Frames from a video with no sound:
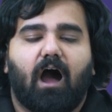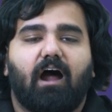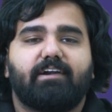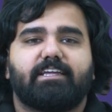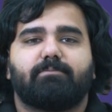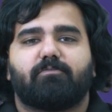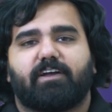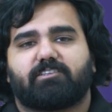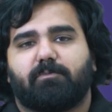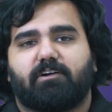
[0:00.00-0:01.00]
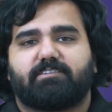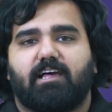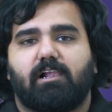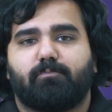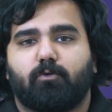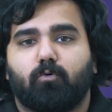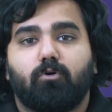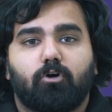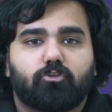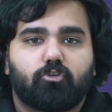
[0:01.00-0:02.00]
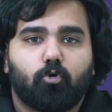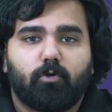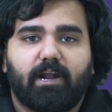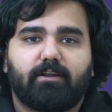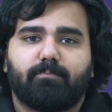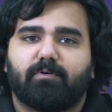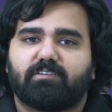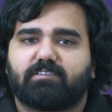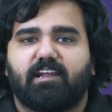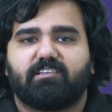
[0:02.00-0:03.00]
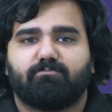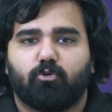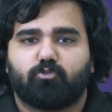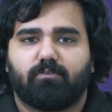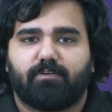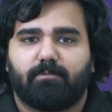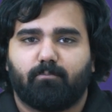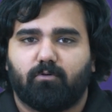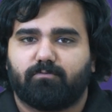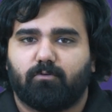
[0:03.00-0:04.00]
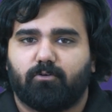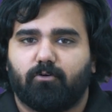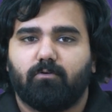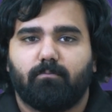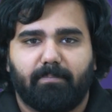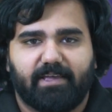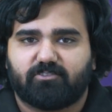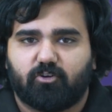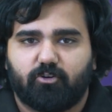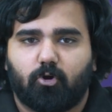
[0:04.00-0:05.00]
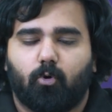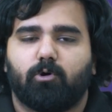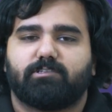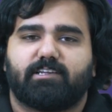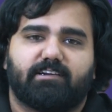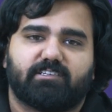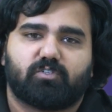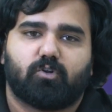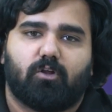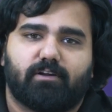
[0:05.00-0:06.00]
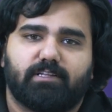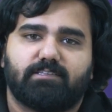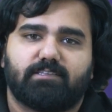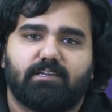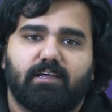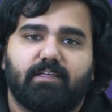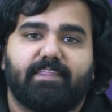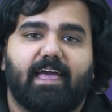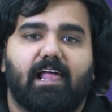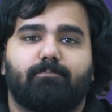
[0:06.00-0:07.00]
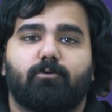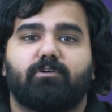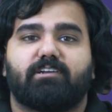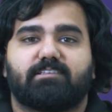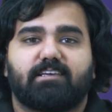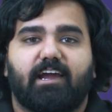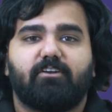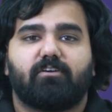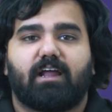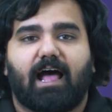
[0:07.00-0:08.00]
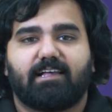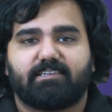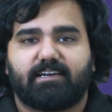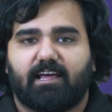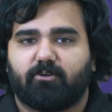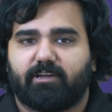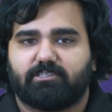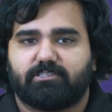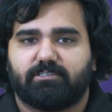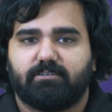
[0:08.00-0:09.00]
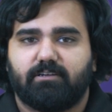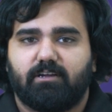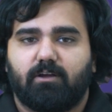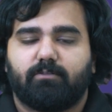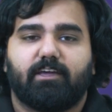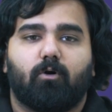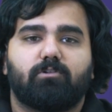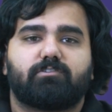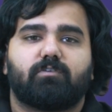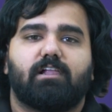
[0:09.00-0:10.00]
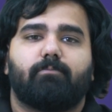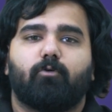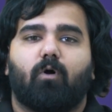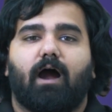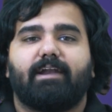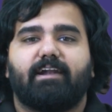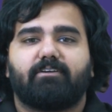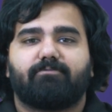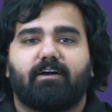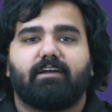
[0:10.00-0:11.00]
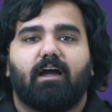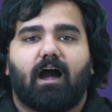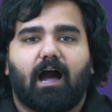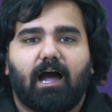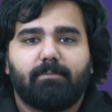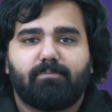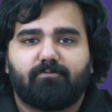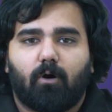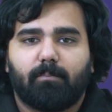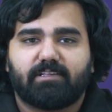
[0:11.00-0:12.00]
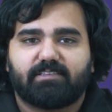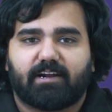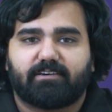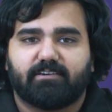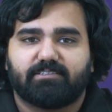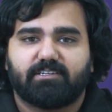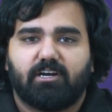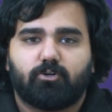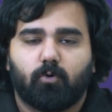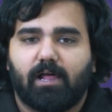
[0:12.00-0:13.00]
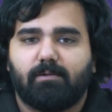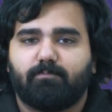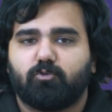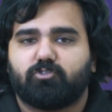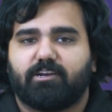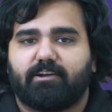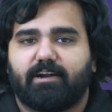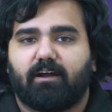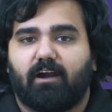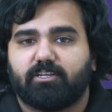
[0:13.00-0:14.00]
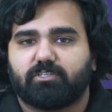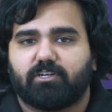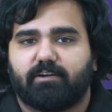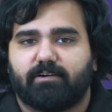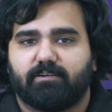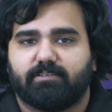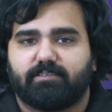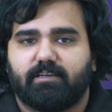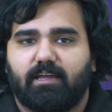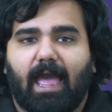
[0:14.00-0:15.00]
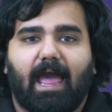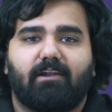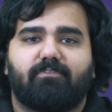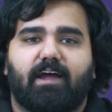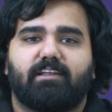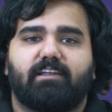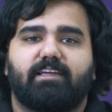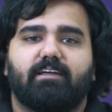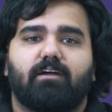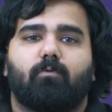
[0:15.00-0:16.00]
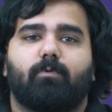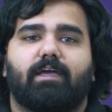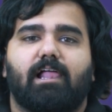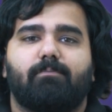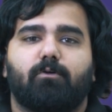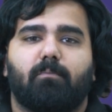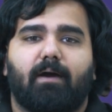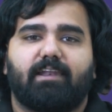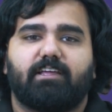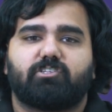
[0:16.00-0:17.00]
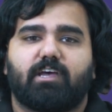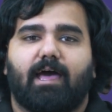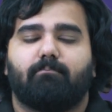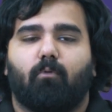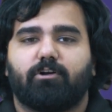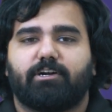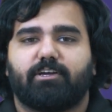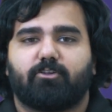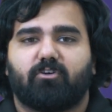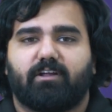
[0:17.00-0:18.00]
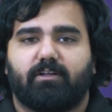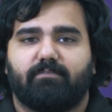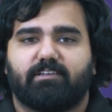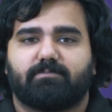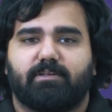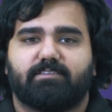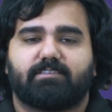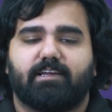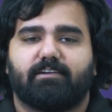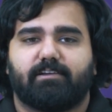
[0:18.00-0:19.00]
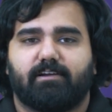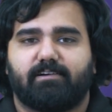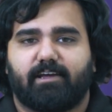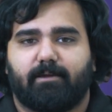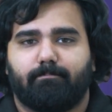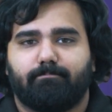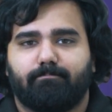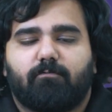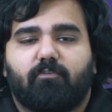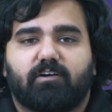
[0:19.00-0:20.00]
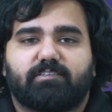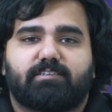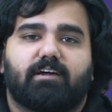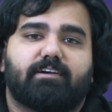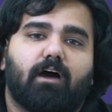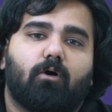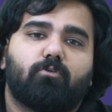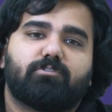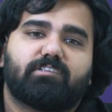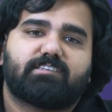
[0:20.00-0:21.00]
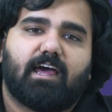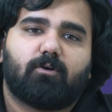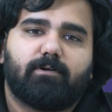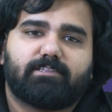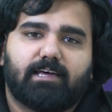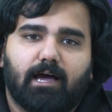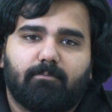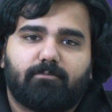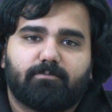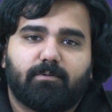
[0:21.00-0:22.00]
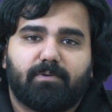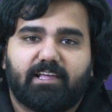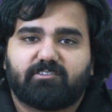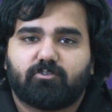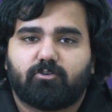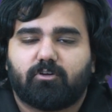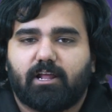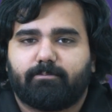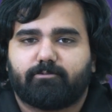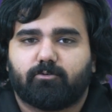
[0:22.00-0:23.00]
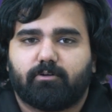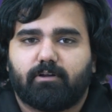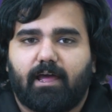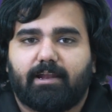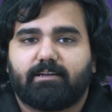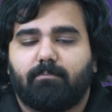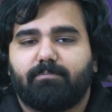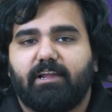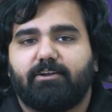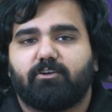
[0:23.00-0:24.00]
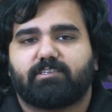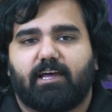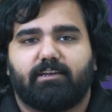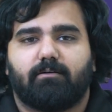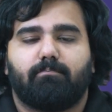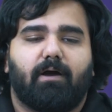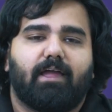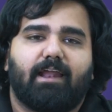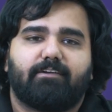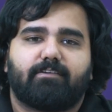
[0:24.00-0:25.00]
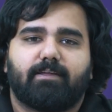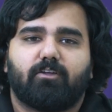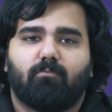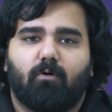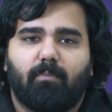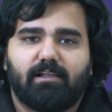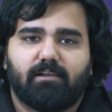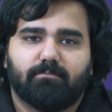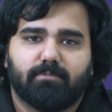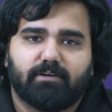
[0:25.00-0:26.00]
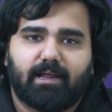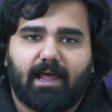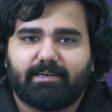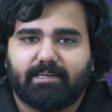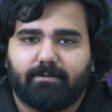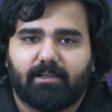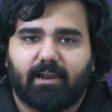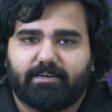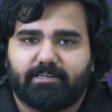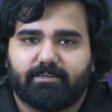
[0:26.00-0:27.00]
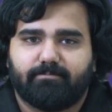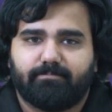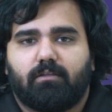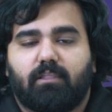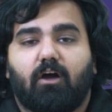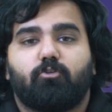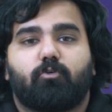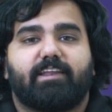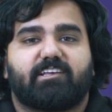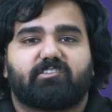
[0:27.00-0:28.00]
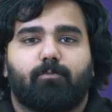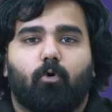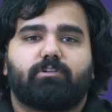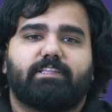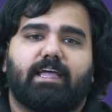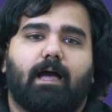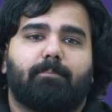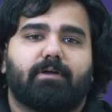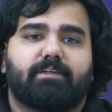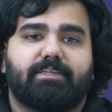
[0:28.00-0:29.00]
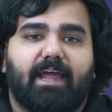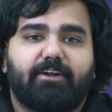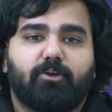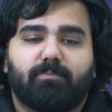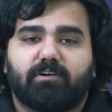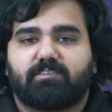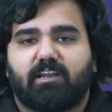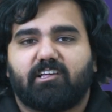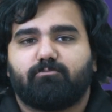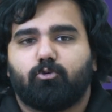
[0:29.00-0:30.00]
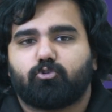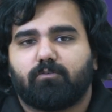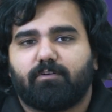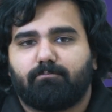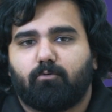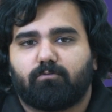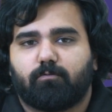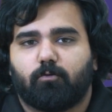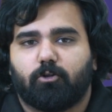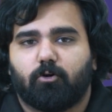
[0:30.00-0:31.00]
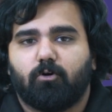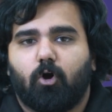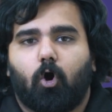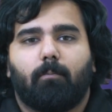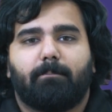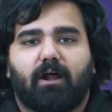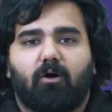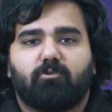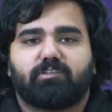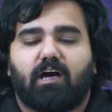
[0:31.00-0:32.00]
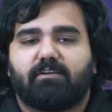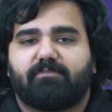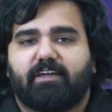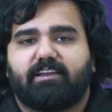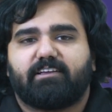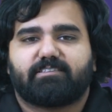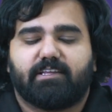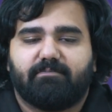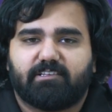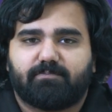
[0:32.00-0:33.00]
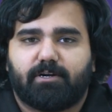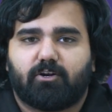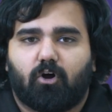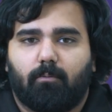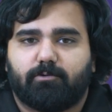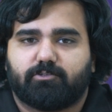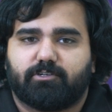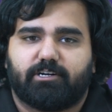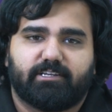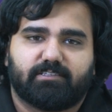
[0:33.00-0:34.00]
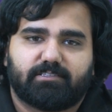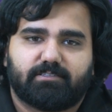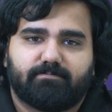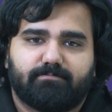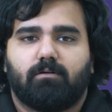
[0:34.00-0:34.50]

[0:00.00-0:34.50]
Our team of experts help you curate a personalized mutual fund portfolio based on your goals and risk tolerance. They help you decide your asset allocation. They also help you identify high-performing sectors to help you generate additional returns. And finally, we help you manage and monitor your investments in real time. First, download the StackWealth app from the Play Store or App Store and complete your sign-up by entering your mobile number and email ID. Now you can explore the app, get your personalized mutual fund portfolio, or browse our various investment opportunities.